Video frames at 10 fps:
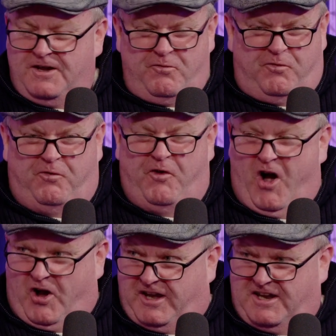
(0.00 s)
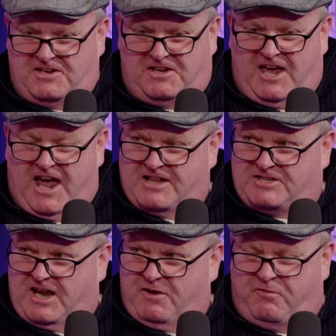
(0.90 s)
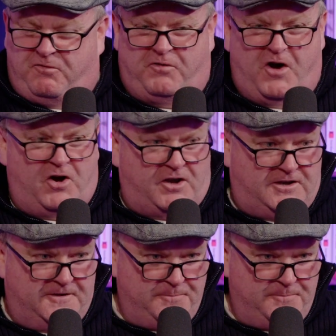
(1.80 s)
Fucking get to fuck.